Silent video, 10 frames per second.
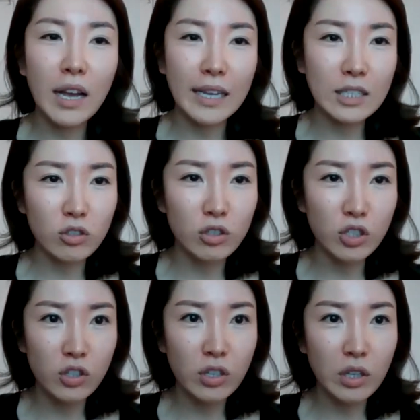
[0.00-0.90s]
high school
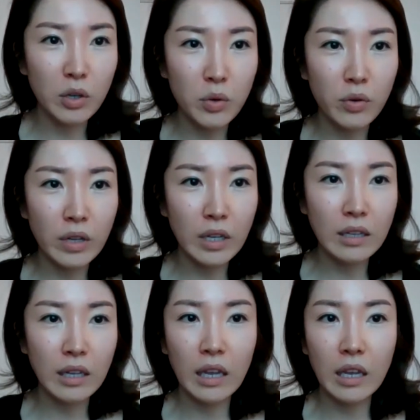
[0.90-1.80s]
student in Korea
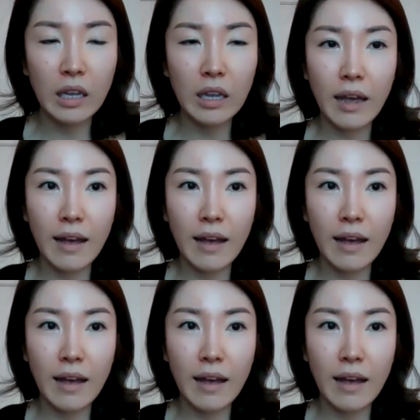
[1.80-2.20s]
they